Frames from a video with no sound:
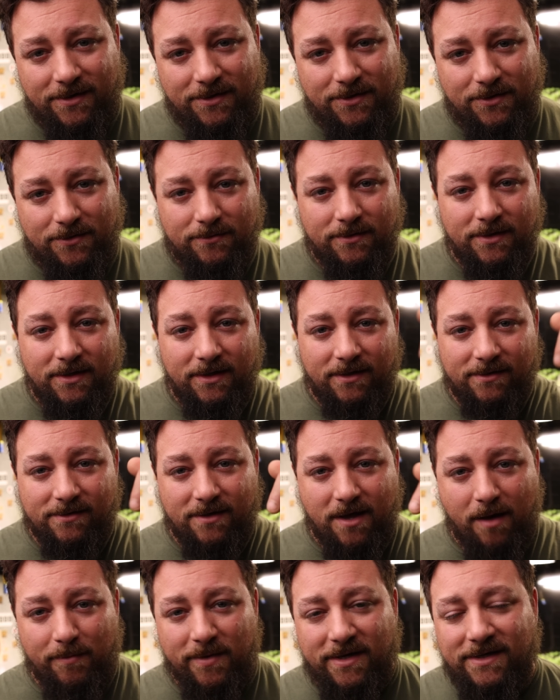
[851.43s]
to do is
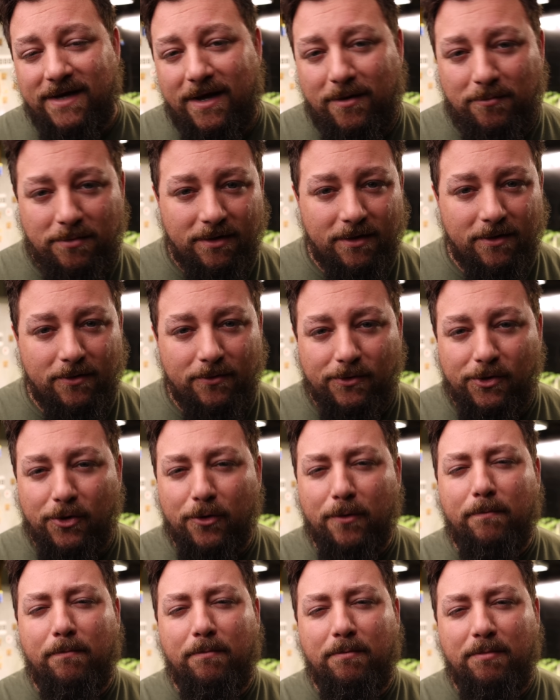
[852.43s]
comment down below
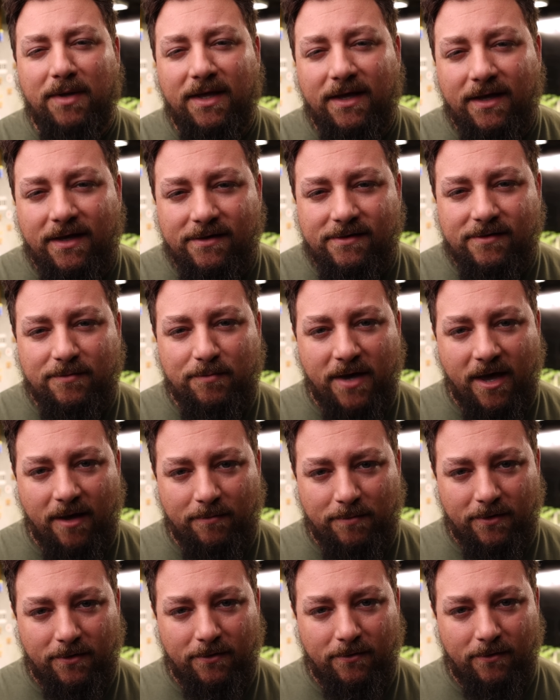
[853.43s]
your biggest
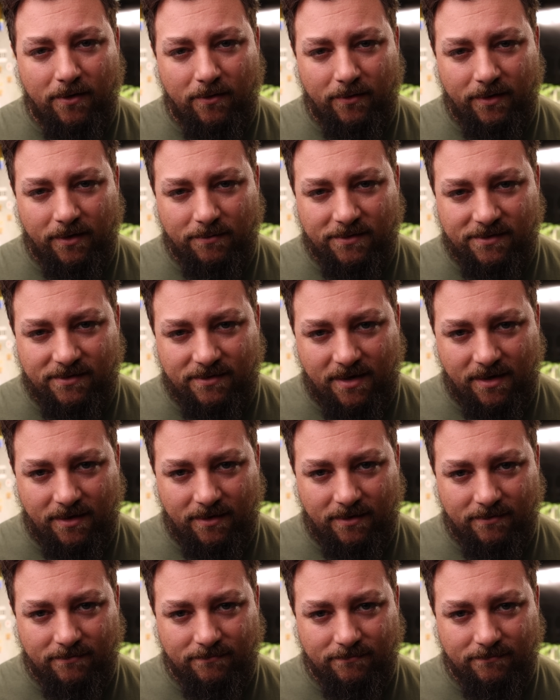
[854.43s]
pepper growing mistake.